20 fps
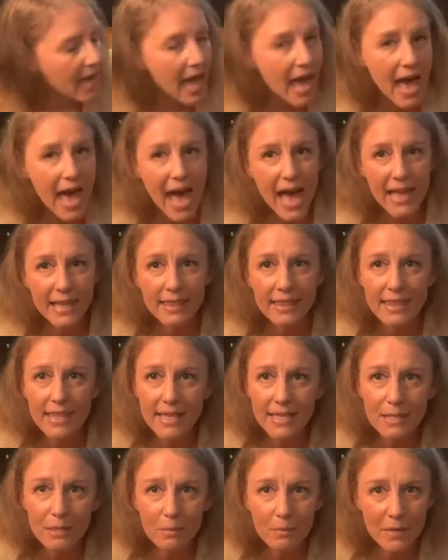And
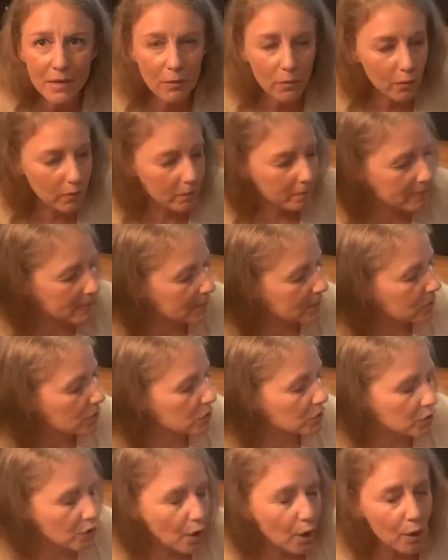this meat will be
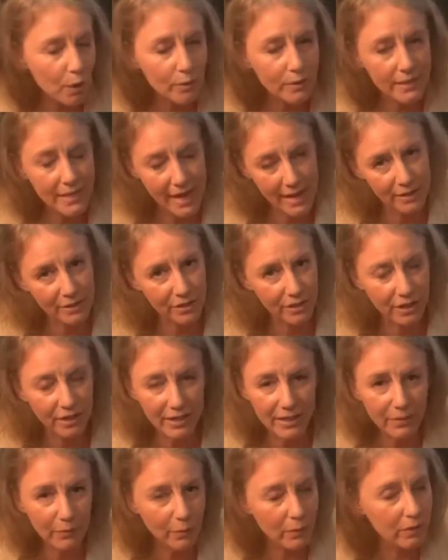so tender.
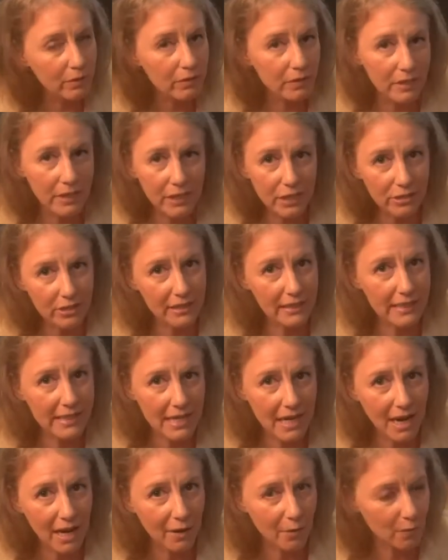It will literally
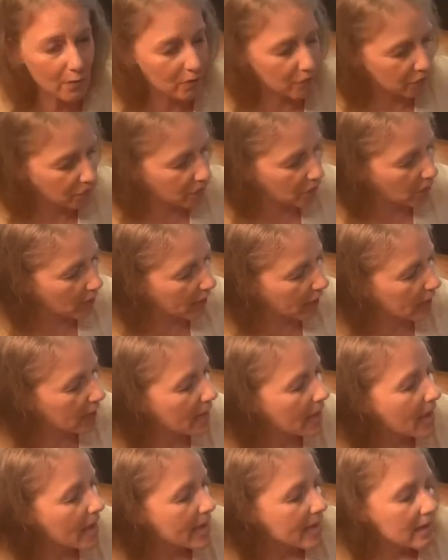cut with a fork.
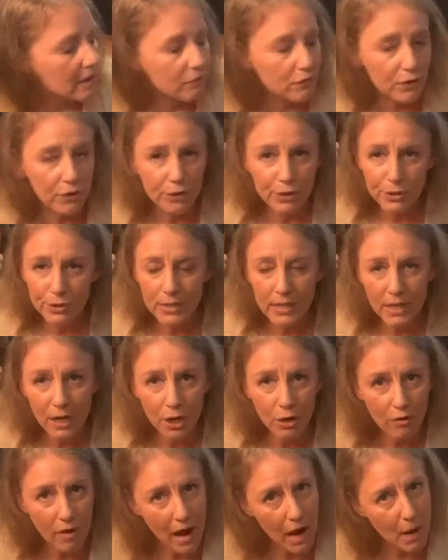If you're using a
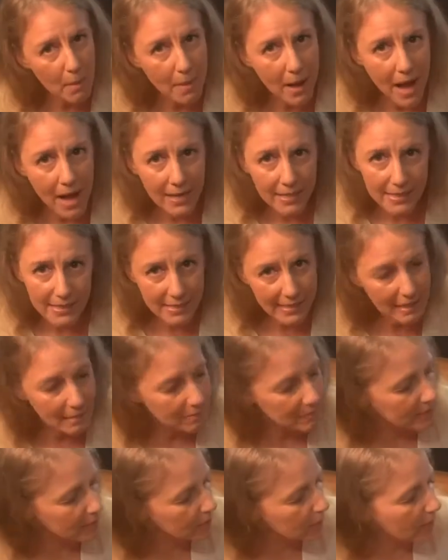crock pot, same
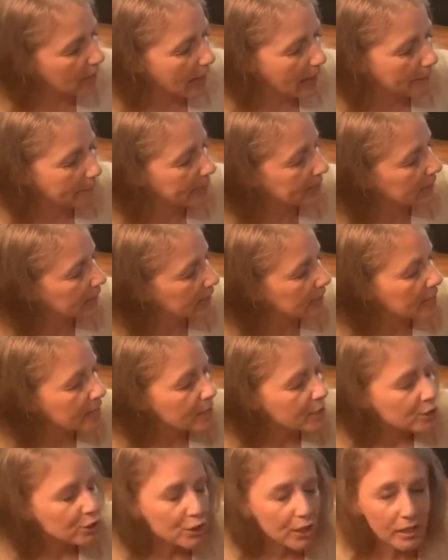thing will happen.
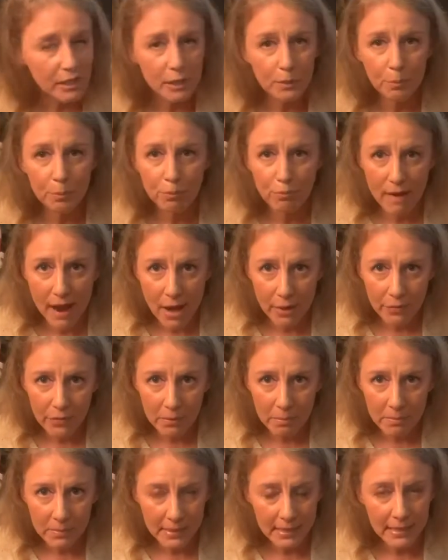Just brown the
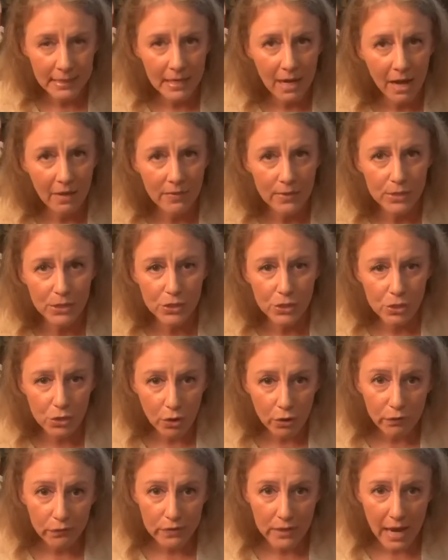meat on the
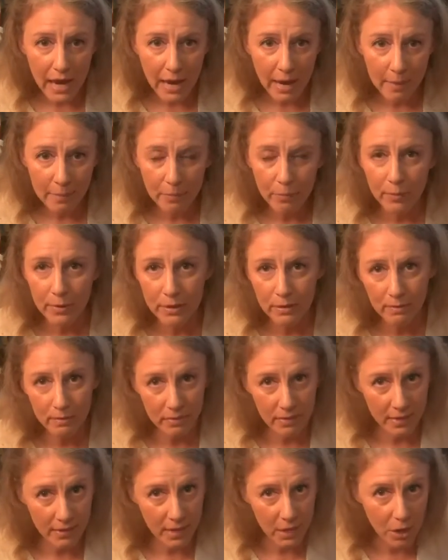stovetop
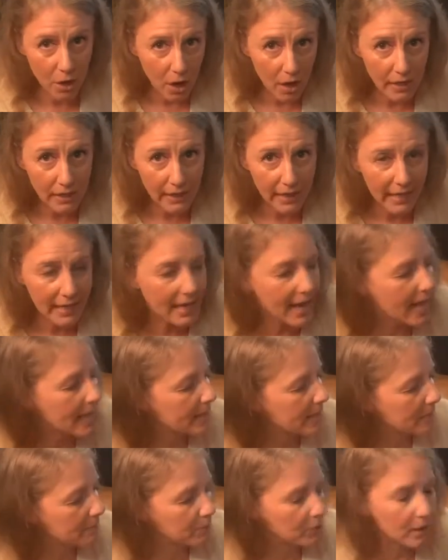then the garlic, and
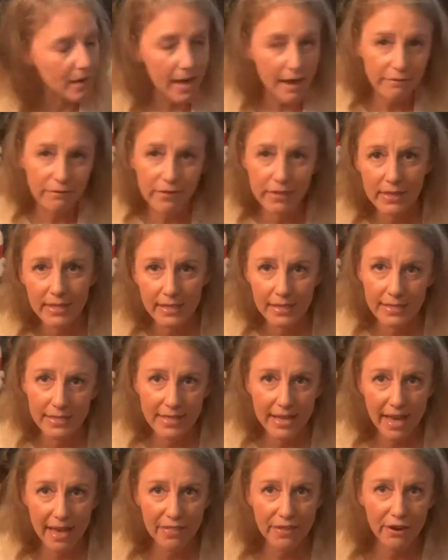then put everything
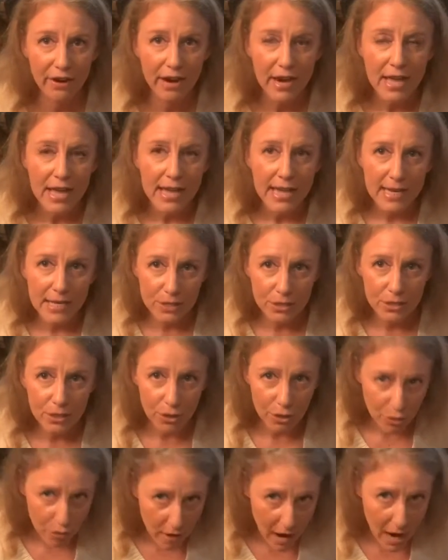together into the
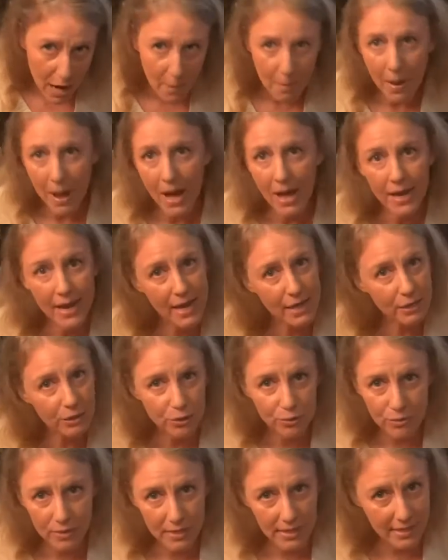crock pot and
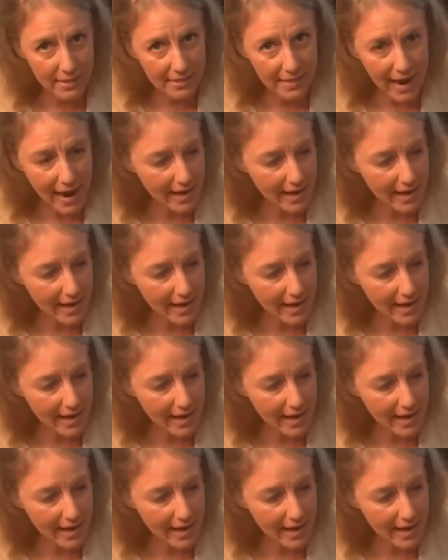do the exact